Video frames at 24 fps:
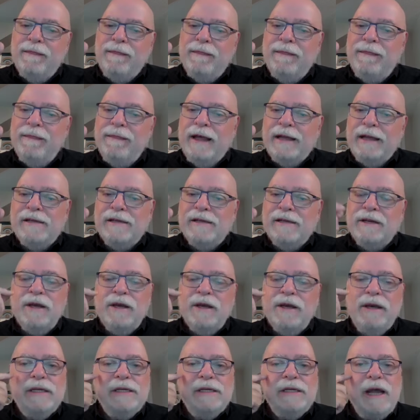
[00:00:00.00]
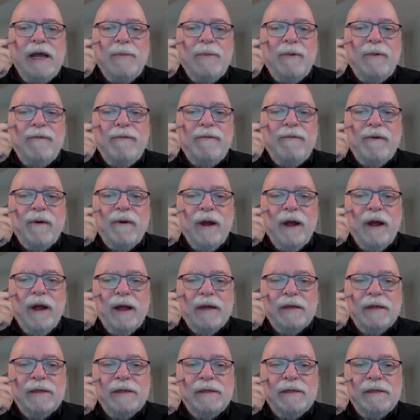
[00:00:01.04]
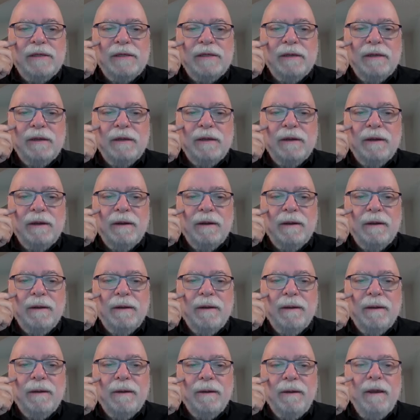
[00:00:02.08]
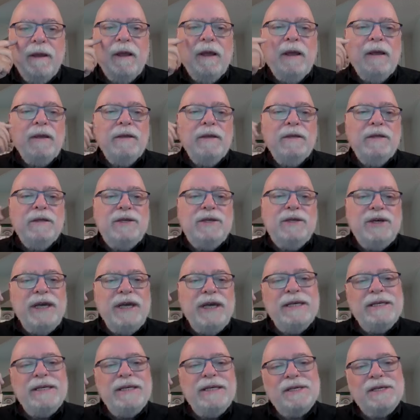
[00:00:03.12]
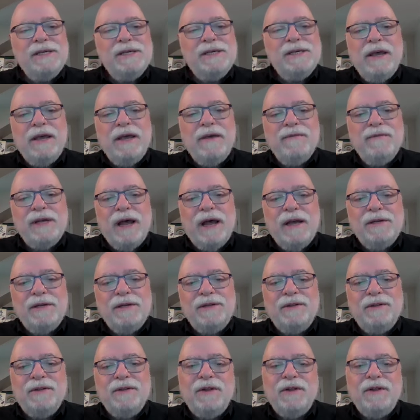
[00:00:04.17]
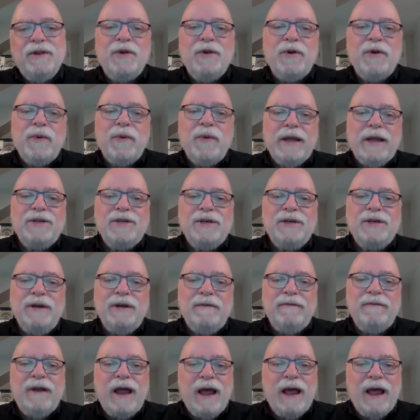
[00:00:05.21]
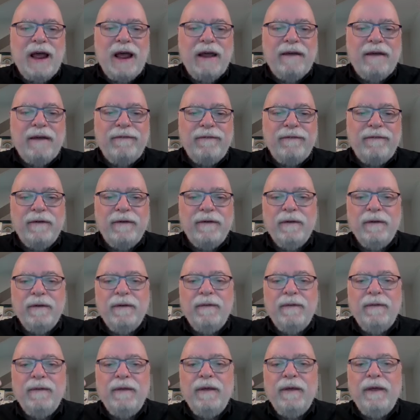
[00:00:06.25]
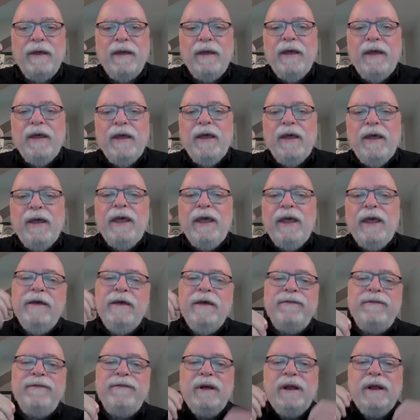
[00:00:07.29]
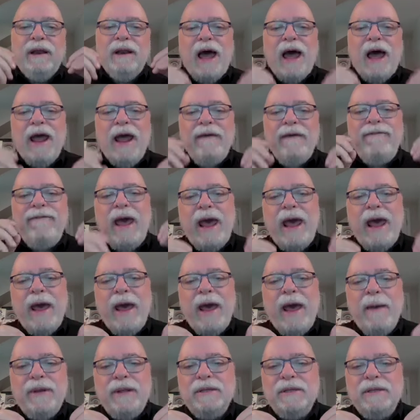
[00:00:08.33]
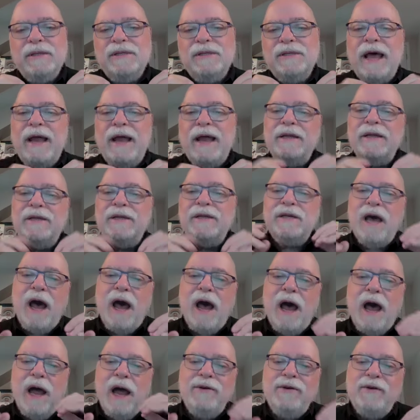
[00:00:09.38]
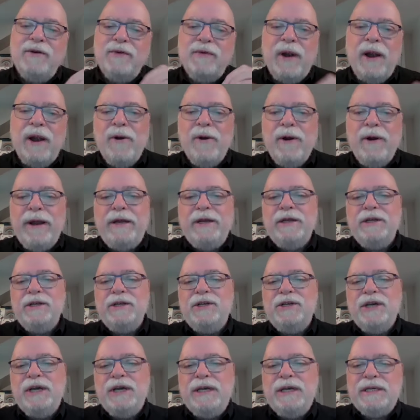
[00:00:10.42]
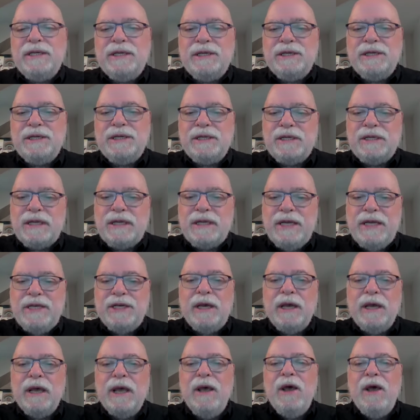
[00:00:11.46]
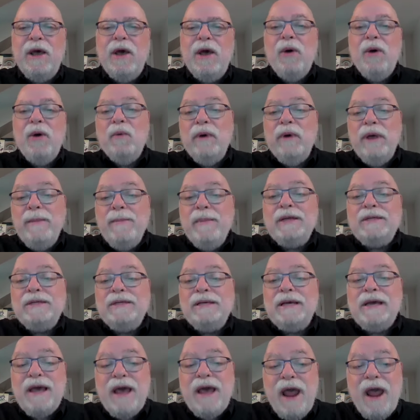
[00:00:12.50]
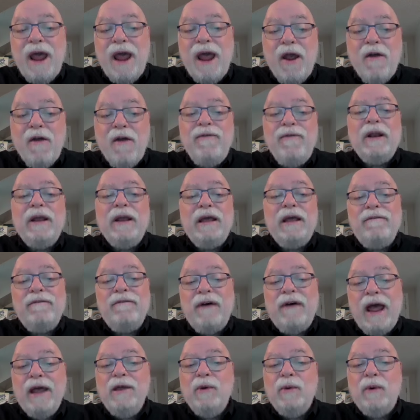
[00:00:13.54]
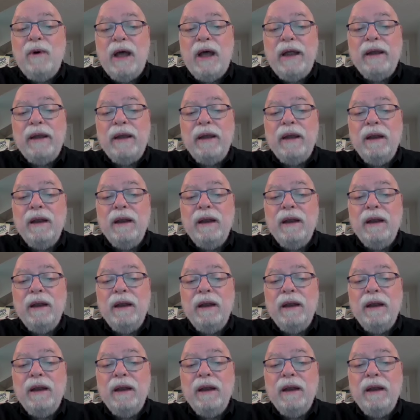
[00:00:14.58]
That's a good example for us. Jesus gives us the direction of life. If life happens that is contrary to Jesus's teaching, we must carefully evaluate